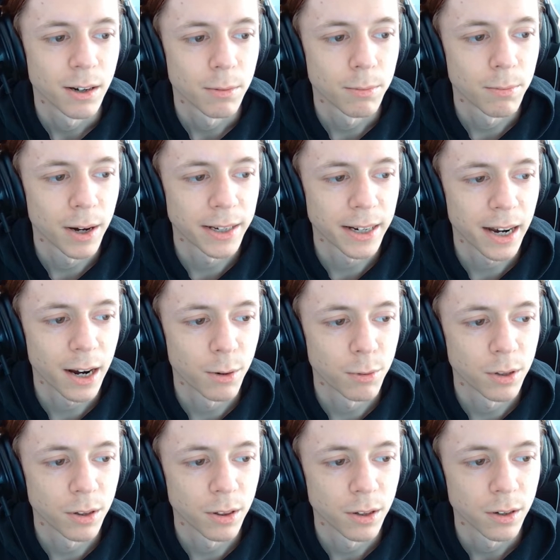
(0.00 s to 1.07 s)
but I
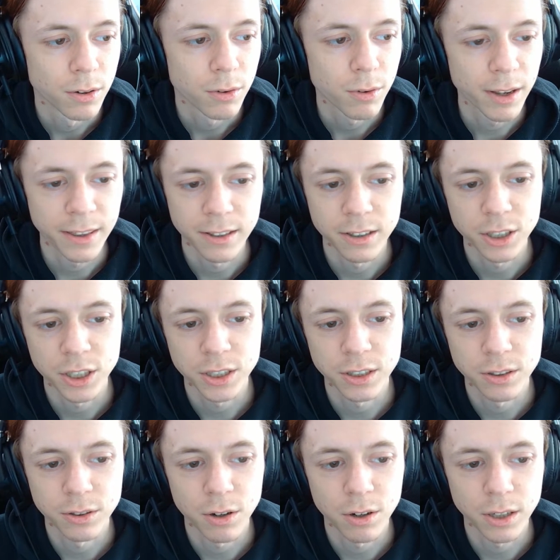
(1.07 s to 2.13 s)
will rather
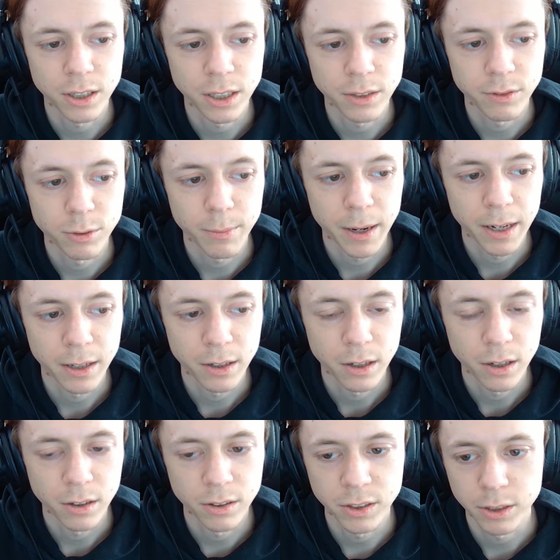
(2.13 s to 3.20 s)
just talk and give you my
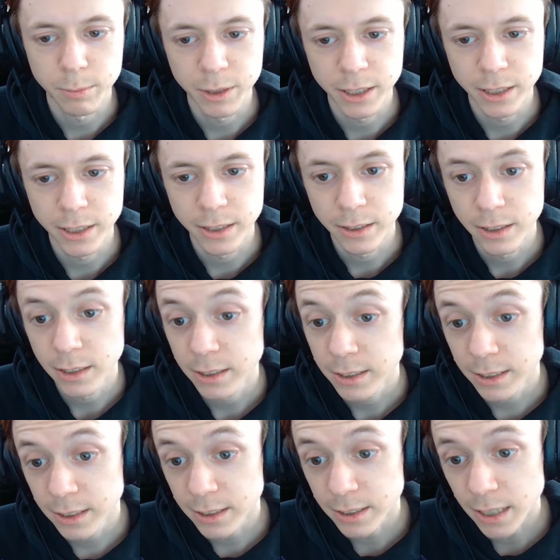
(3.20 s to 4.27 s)
honest opinion
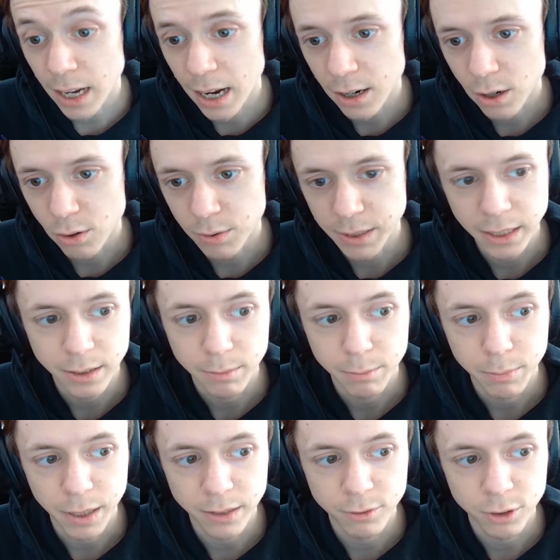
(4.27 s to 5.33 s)
since I already
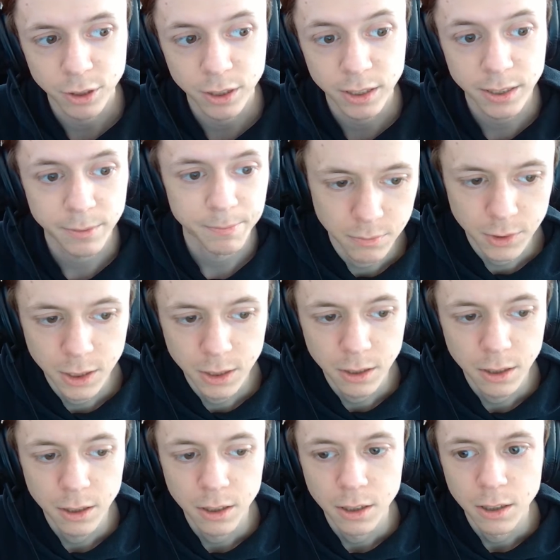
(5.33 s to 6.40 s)
paid for it.
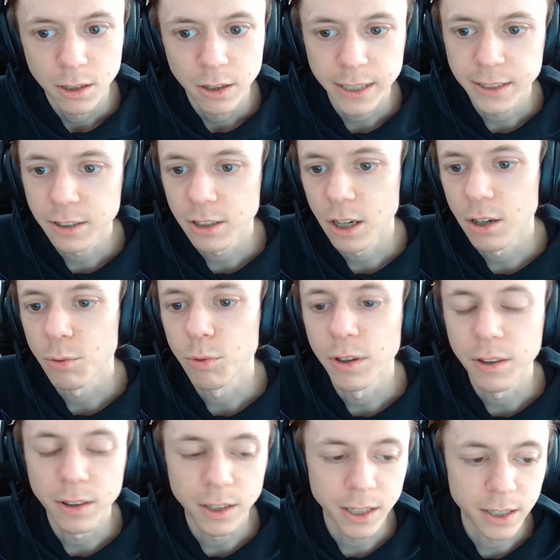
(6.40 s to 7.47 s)
Let's start
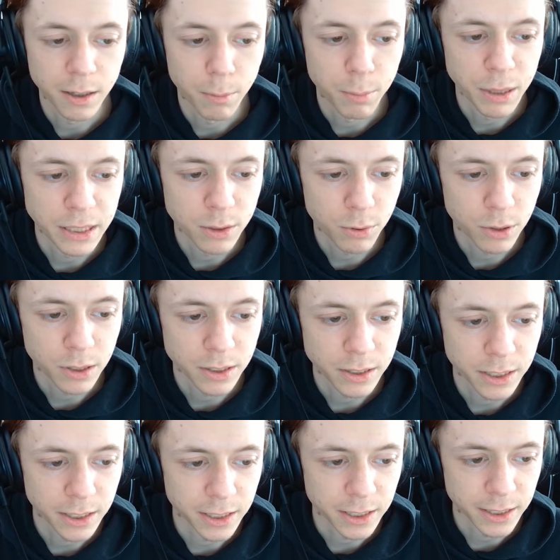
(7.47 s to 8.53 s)
with the build
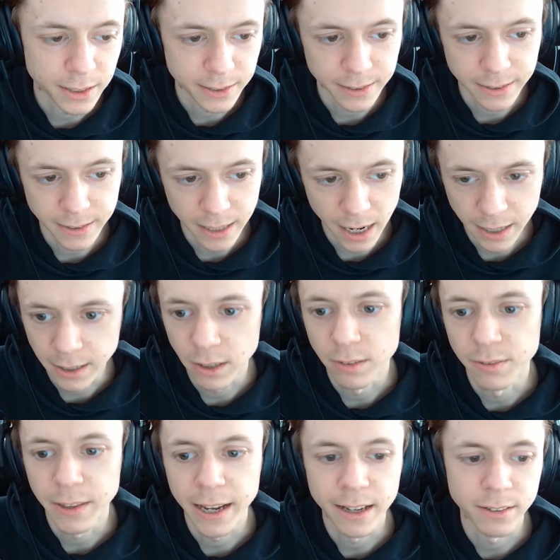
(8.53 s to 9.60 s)
quality and the design
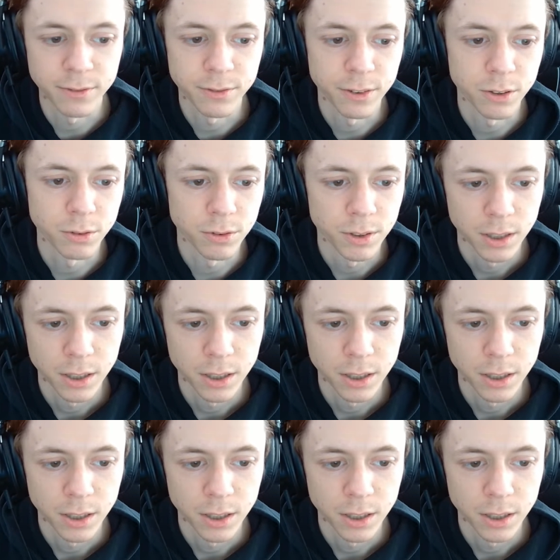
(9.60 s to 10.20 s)
of the headphone.